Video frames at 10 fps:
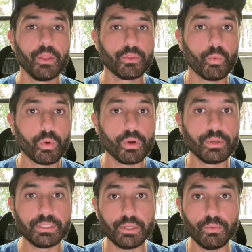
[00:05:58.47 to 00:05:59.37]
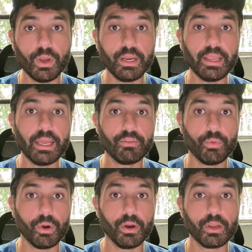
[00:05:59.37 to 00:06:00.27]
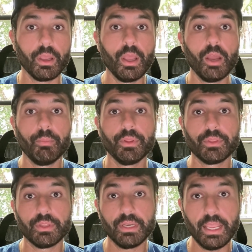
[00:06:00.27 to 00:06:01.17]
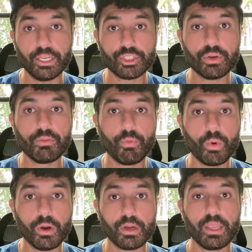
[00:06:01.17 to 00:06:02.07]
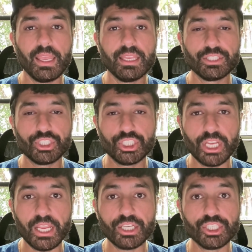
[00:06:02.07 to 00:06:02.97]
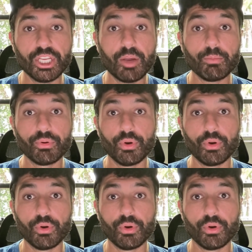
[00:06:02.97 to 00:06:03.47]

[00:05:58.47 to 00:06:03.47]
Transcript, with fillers: The world isn't running out of work, but the nature of work is changing